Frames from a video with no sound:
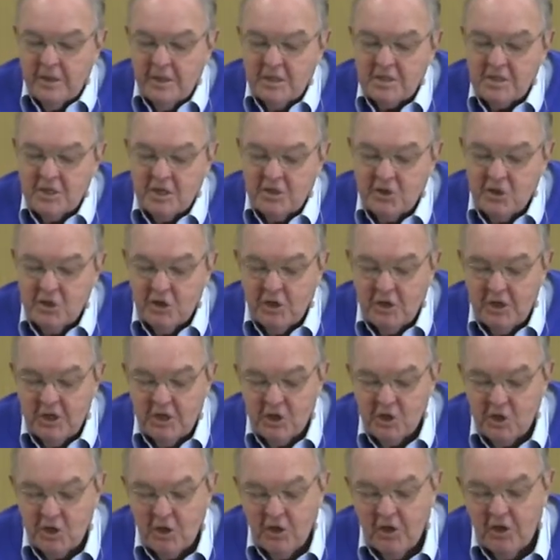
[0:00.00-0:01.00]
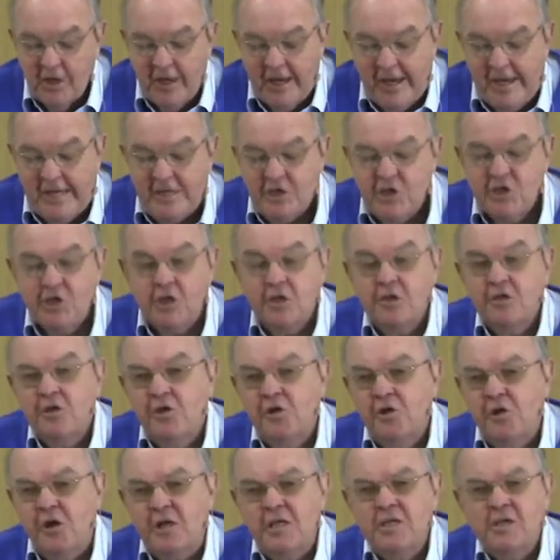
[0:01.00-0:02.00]
There's a traditional
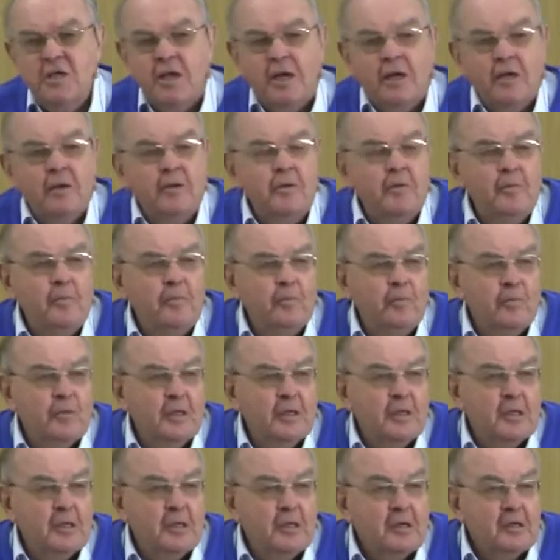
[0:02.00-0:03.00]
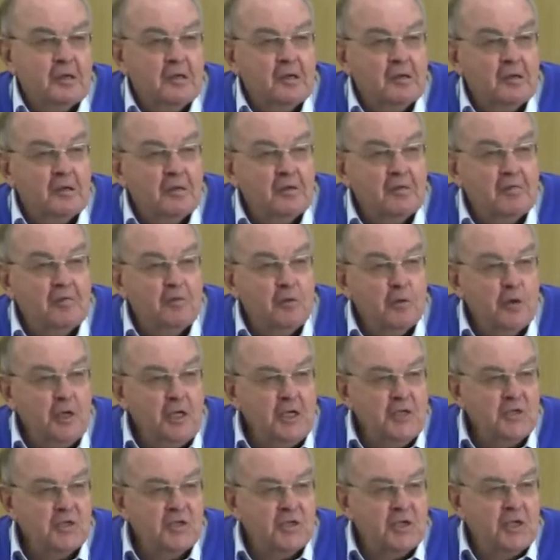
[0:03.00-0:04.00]
ancient greeting for
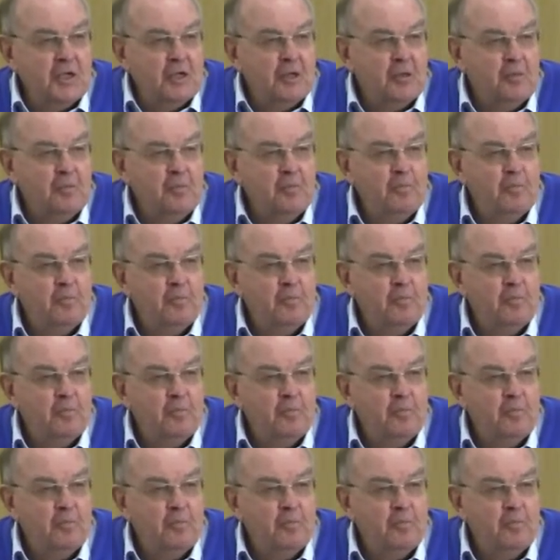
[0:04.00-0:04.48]
Easter.